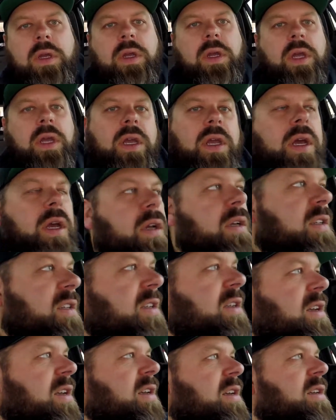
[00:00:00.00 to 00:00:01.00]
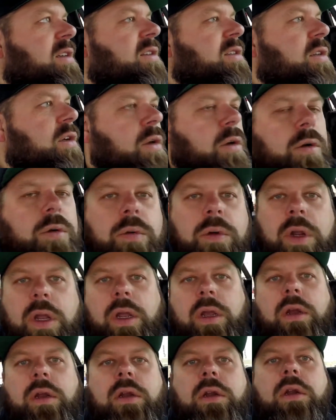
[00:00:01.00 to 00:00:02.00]
Hey guys, so we're
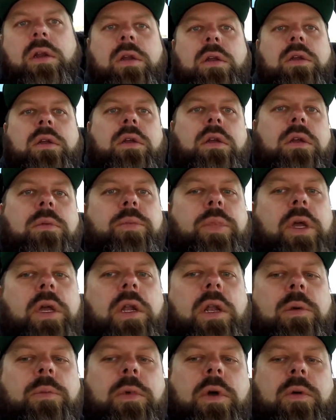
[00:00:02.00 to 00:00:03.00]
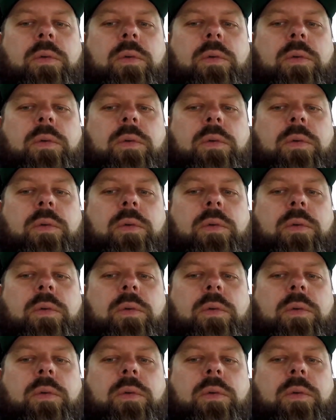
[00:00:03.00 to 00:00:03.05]
here picking up my